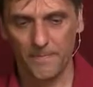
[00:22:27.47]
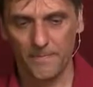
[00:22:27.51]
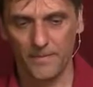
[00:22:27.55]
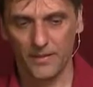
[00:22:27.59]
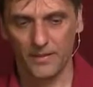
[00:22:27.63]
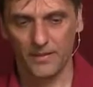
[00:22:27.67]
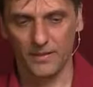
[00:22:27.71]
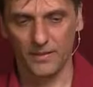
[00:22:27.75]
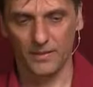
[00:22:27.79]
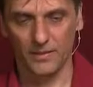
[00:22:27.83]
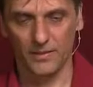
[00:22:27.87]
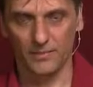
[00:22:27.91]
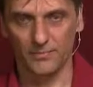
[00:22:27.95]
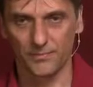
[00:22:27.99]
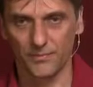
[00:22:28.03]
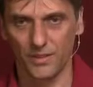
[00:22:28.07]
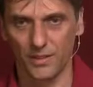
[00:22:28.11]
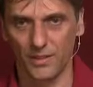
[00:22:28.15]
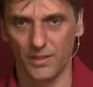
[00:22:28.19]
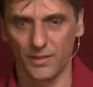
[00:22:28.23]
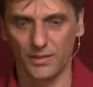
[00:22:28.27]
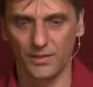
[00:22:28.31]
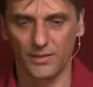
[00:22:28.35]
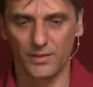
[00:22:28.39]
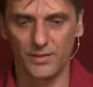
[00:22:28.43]
Uh,
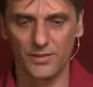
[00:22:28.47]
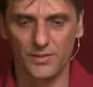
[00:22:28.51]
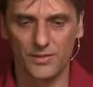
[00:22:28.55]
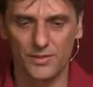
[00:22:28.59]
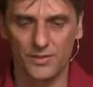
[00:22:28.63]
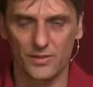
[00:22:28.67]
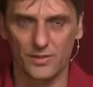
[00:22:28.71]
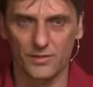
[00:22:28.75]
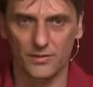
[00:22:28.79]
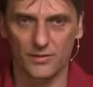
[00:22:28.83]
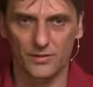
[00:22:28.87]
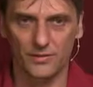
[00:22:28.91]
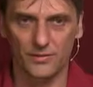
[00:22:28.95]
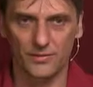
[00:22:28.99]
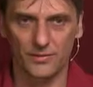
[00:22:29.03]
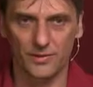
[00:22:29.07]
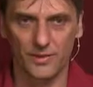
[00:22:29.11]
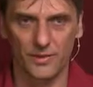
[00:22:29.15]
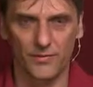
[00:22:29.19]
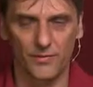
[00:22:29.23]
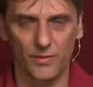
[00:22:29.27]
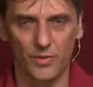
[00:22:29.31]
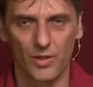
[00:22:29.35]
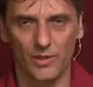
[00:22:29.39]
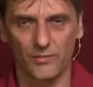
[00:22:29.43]
and this, uh,
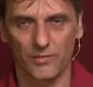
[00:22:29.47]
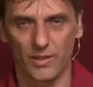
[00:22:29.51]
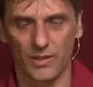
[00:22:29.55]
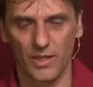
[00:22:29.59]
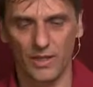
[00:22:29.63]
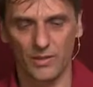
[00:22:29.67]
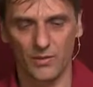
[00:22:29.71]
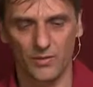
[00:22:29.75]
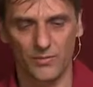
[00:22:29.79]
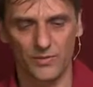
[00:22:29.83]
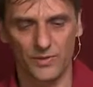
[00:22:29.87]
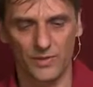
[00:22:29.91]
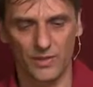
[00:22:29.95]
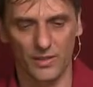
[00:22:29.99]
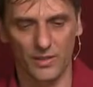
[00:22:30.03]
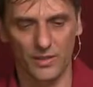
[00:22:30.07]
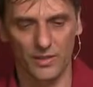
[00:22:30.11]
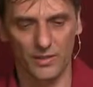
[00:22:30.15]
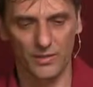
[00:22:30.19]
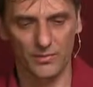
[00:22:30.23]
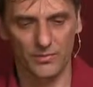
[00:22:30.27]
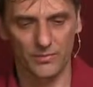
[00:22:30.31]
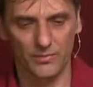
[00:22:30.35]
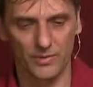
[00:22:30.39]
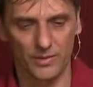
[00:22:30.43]
if you have a lack of
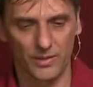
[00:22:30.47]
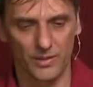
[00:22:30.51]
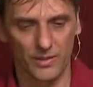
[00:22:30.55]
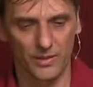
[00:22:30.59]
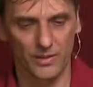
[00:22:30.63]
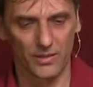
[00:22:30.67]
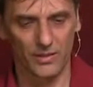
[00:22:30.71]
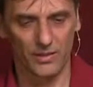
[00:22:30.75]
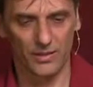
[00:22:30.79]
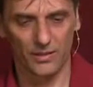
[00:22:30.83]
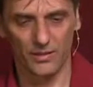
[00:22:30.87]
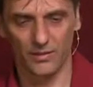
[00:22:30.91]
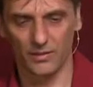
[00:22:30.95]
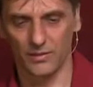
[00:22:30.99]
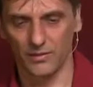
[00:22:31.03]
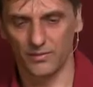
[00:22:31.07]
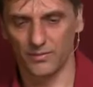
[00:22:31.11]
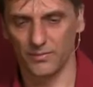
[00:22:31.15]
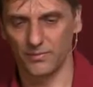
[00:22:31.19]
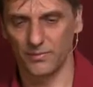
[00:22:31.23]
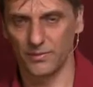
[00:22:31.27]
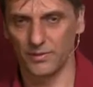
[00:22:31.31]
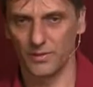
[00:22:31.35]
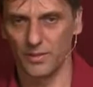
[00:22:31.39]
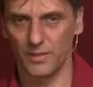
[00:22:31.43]
selenium, uh,
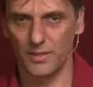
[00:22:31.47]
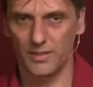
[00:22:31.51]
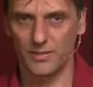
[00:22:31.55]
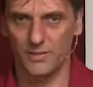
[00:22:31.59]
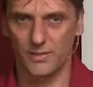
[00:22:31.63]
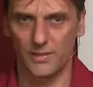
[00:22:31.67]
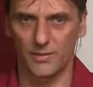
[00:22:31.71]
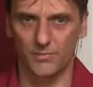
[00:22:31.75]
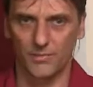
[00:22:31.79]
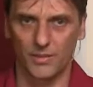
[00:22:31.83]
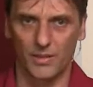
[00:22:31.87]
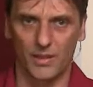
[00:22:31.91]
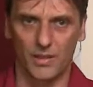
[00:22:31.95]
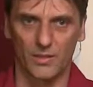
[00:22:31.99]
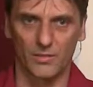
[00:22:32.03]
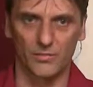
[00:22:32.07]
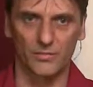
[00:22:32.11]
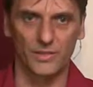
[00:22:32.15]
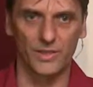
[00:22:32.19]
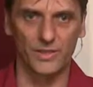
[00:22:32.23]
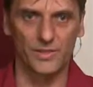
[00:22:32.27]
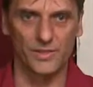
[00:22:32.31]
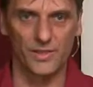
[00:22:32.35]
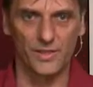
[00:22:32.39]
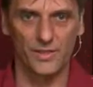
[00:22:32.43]
there are some kind of
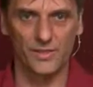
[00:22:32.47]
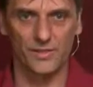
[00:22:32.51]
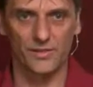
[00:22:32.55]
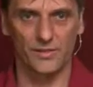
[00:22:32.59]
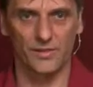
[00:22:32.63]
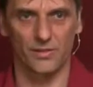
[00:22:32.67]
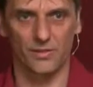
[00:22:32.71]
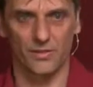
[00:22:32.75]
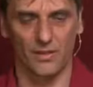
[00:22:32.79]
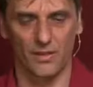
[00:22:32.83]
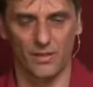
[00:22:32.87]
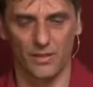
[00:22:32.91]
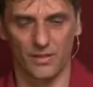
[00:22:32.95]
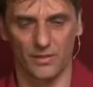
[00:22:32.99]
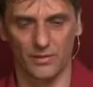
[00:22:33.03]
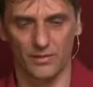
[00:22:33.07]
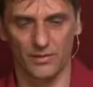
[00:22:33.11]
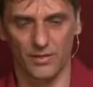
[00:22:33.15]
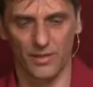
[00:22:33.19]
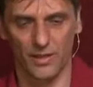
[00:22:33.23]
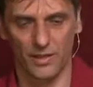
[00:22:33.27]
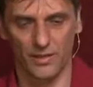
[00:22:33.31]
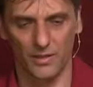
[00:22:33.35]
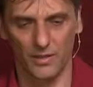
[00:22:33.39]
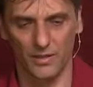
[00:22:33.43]
disease that,
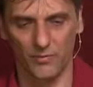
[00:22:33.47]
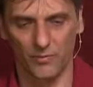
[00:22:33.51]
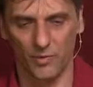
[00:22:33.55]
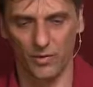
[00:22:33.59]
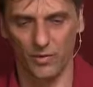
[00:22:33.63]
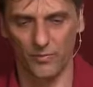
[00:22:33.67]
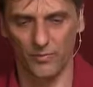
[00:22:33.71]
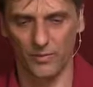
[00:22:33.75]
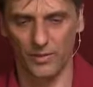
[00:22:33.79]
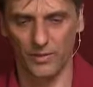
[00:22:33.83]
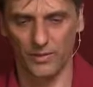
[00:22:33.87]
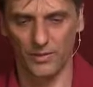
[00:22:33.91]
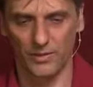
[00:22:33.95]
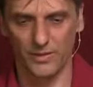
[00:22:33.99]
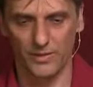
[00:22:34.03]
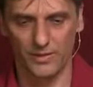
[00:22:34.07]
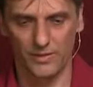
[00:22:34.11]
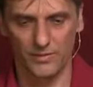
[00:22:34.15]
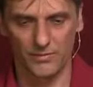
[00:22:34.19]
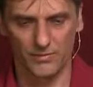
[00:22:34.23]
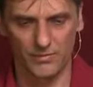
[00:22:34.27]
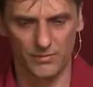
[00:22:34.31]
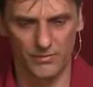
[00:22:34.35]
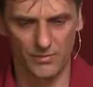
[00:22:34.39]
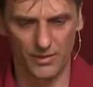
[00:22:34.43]
are involved in this.
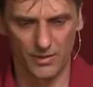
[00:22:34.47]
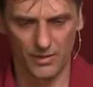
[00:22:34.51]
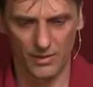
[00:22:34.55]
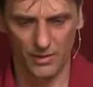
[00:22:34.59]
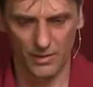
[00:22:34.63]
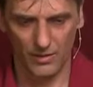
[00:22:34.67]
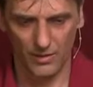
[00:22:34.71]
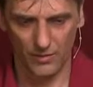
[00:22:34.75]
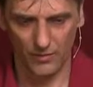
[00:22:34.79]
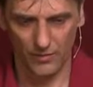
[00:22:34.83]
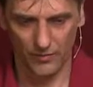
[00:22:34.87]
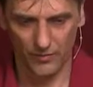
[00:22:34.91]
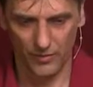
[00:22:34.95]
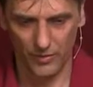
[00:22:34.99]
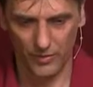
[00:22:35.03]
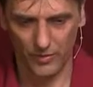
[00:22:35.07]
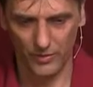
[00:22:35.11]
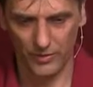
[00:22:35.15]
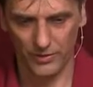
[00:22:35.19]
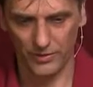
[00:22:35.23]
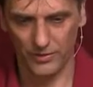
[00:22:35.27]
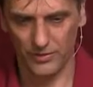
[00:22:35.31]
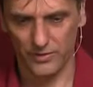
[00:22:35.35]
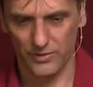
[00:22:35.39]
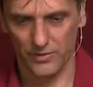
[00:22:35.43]
I don't know if you
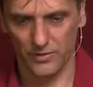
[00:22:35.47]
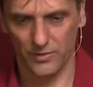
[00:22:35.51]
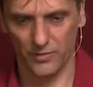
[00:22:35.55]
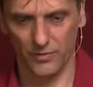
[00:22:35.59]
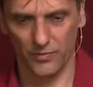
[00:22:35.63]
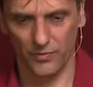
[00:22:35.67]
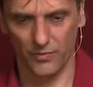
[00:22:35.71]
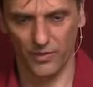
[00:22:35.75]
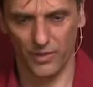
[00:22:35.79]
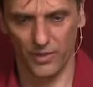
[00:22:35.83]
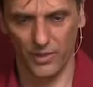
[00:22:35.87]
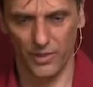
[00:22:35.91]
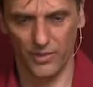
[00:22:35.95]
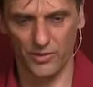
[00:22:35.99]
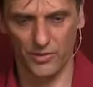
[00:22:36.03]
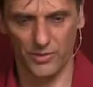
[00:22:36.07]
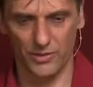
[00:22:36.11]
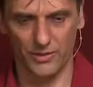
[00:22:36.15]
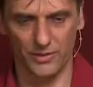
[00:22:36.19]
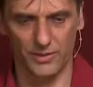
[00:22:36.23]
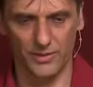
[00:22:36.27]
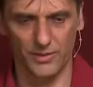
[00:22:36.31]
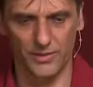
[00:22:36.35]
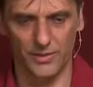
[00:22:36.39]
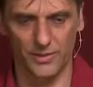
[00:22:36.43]
heard of
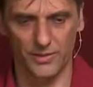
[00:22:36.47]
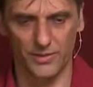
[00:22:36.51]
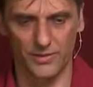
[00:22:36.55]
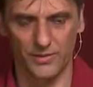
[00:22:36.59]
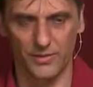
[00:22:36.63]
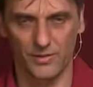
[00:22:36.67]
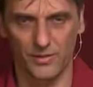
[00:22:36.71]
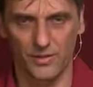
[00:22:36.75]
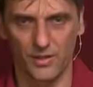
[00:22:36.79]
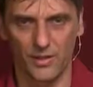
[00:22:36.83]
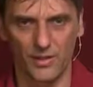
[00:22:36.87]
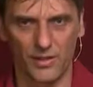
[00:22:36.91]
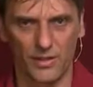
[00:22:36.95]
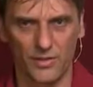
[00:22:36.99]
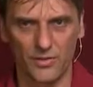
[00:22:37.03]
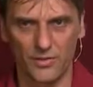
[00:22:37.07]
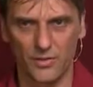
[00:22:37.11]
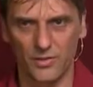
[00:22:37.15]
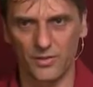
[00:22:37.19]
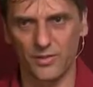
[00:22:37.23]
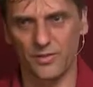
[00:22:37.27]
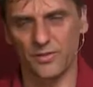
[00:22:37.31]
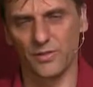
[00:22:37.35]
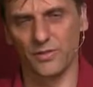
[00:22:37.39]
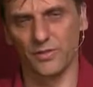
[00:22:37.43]
Keshan disease.
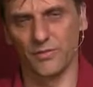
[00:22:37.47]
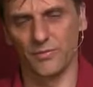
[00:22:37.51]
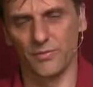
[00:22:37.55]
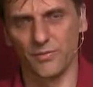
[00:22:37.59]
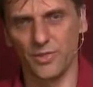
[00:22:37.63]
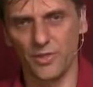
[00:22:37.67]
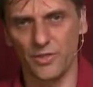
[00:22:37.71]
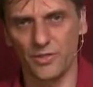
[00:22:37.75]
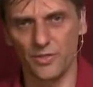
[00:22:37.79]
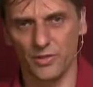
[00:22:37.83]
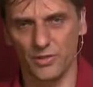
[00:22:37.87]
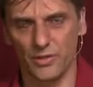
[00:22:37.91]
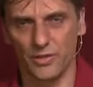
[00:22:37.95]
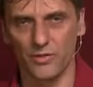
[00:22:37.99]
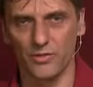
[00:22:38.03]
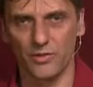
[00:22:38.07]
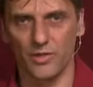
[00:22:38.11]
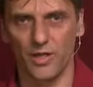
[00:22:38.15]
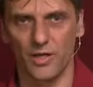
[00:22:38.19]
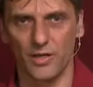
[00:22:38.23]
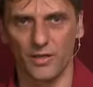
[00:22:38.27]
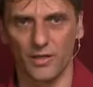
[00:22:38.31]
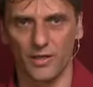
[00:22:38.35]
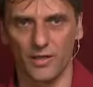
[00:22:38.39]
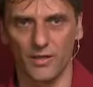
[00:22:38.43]
Keshan is a region in
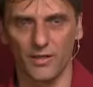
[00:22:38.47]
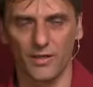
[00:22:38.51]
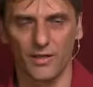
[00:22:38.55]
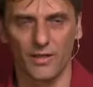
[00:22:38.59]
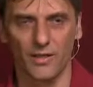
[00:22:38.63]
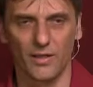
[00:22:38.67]
China.